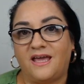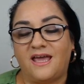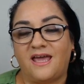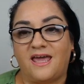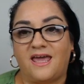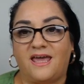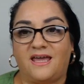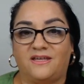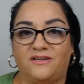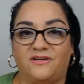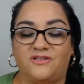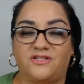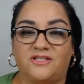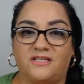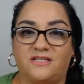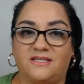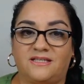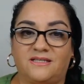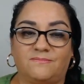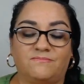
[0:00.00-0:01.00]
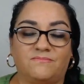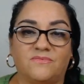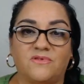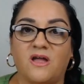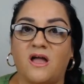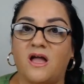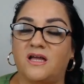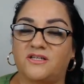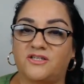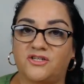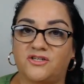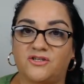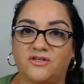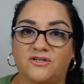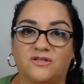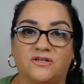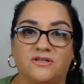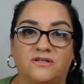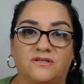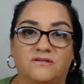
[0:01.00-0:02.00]
and you're just not
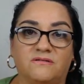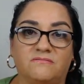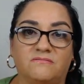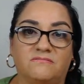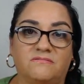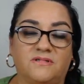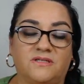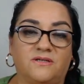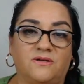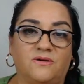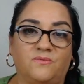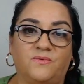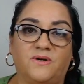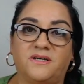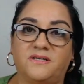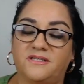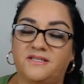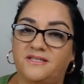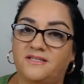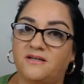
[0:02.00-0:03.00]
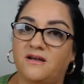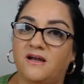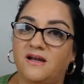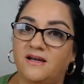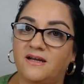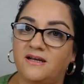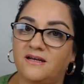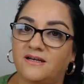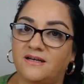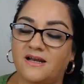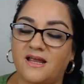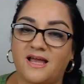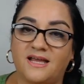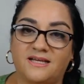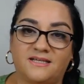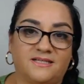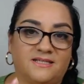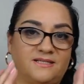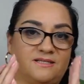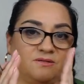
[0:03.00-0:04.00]
sure, where to start,
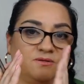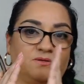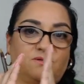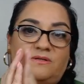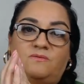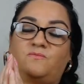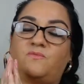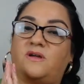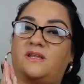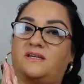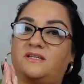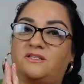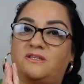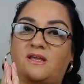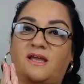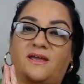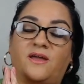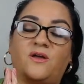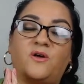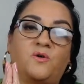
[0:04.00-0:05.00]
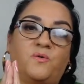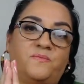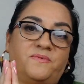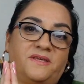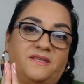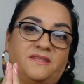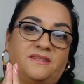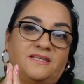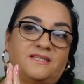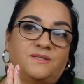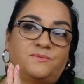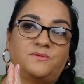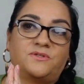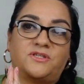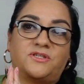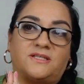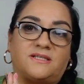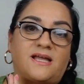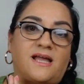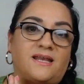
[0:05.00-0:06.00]
I hope that this will
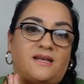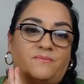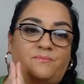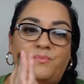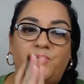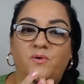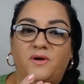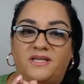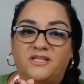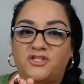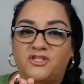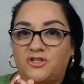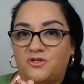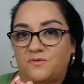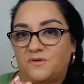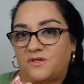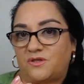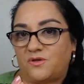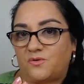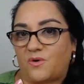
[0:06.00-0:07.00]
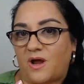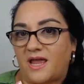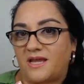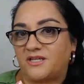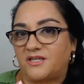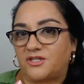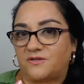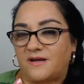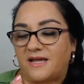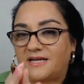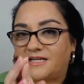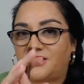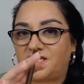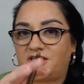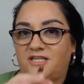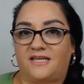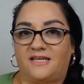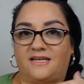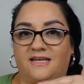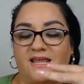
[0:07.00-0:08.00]
just kind of point you in the right
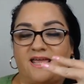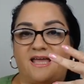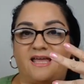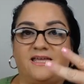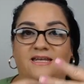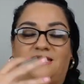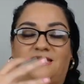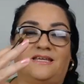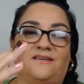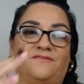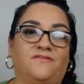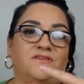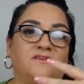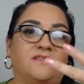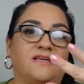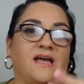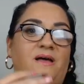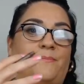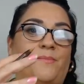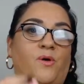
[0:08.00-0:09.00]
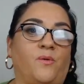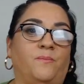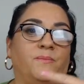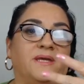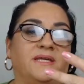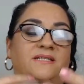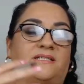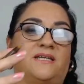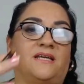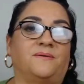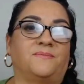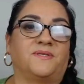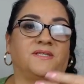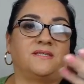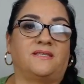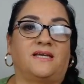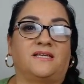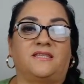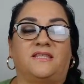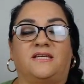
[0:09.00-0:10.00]
direction and give you that momentum so
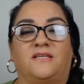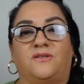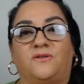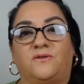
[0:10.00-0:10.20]
that then you